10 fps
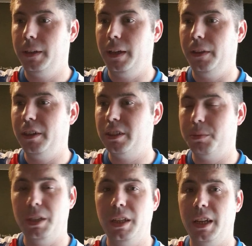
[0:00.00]
The reason
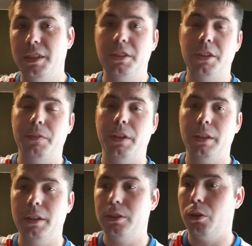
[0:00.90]
I'm saying that is
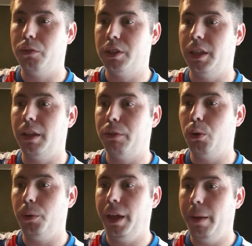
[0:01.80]
it's obviously a
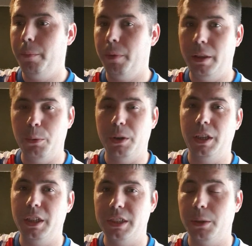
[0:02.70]
difficult game and they want
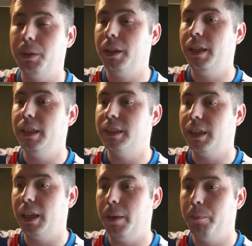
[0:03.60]
to give Celtic the
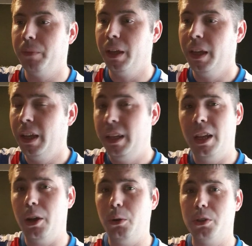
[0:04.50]
easier game.
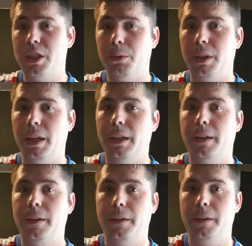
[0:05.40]
Now I know
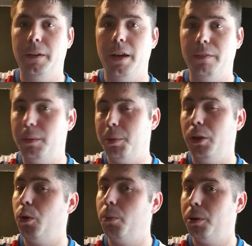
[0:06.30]
Celtic have to
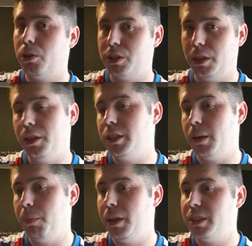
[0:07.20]
play at home because they're the
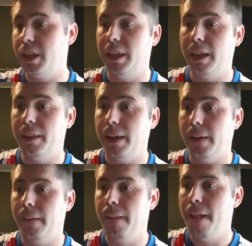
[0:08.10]
champions, I get
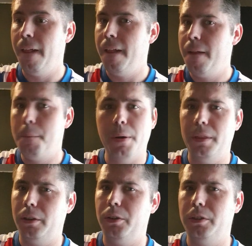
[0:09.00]
that.
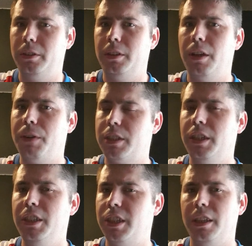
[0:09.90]
But they could give us
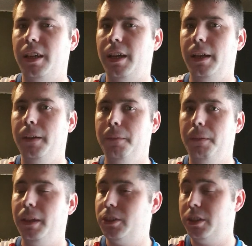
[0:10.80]
an easier tie.
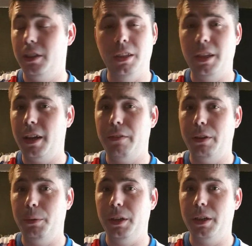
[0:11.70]
They do it
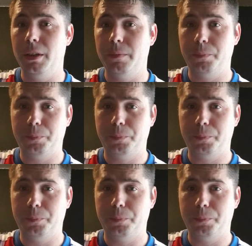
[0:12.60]
every year.